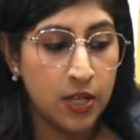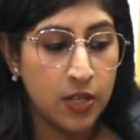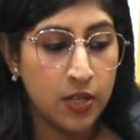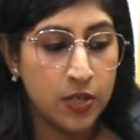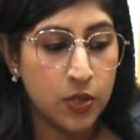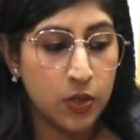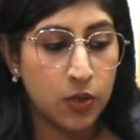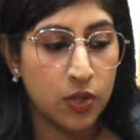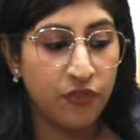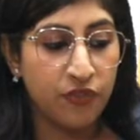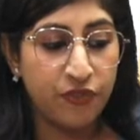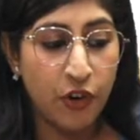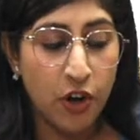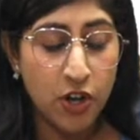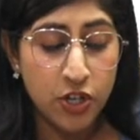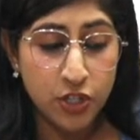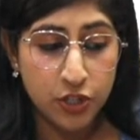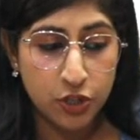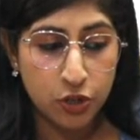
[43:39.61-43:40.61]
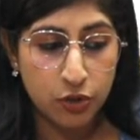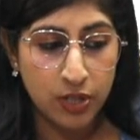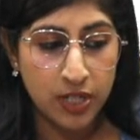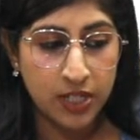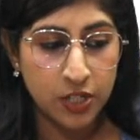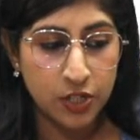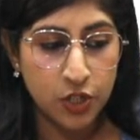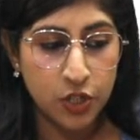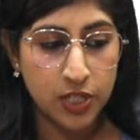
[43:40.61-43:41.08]
So, the first 3
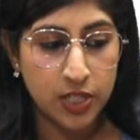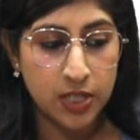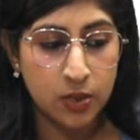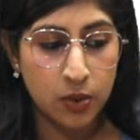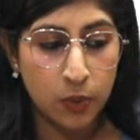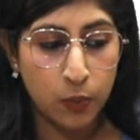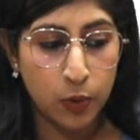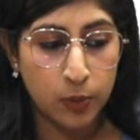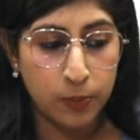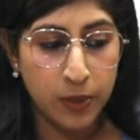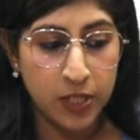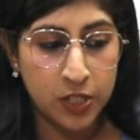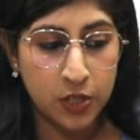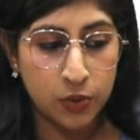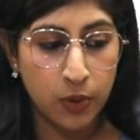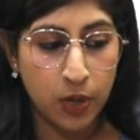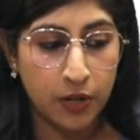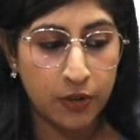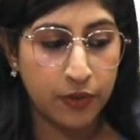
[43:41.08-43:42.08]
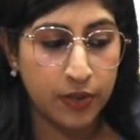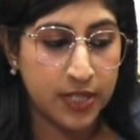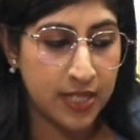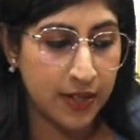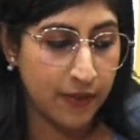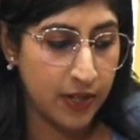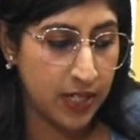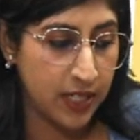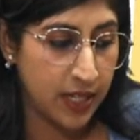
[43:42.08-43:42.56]
digits would be
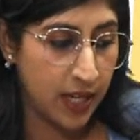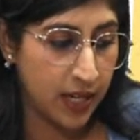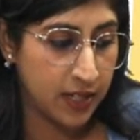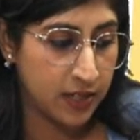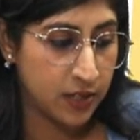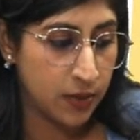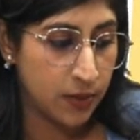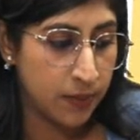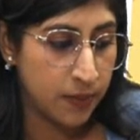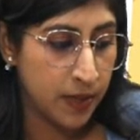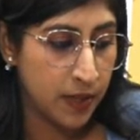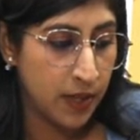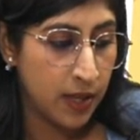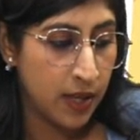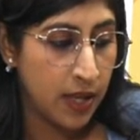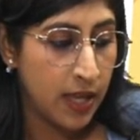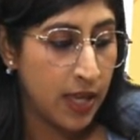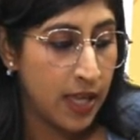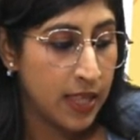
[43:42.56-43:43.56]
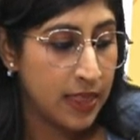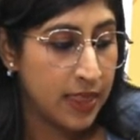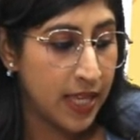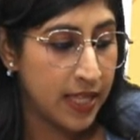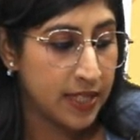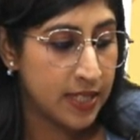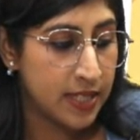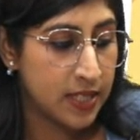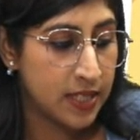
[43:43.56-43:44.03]
278.
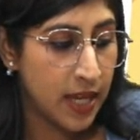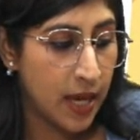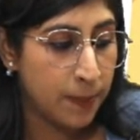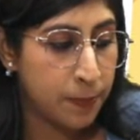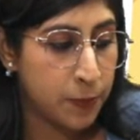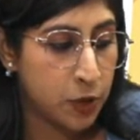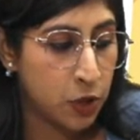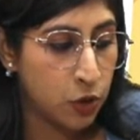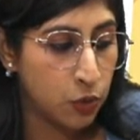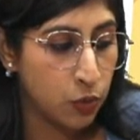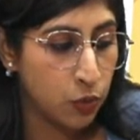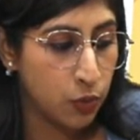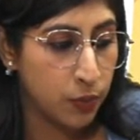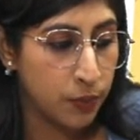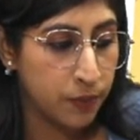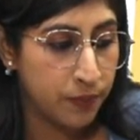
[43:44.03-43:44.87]
Then step 2.